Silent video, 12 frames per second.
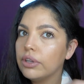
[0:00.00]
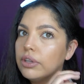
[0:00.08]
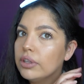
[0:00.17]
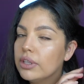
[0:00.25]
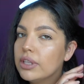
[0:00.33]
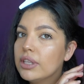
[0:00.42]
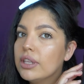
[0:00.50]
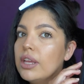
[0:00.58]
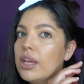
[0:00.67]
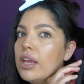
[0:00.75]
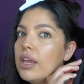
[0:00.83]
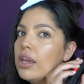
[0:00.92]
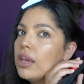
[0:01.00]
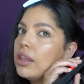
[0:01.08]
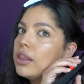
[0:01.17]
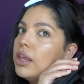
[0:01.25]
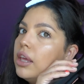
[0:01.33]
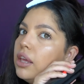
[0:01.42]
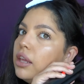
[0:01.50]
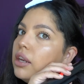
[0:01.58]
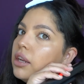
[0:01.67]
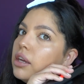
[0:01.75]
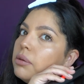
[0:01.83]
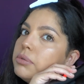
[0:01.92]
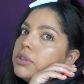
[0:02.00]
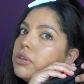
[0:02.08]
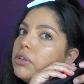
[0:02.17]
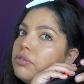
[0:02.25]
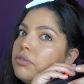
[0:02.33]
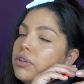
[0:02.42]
And then I'm just going to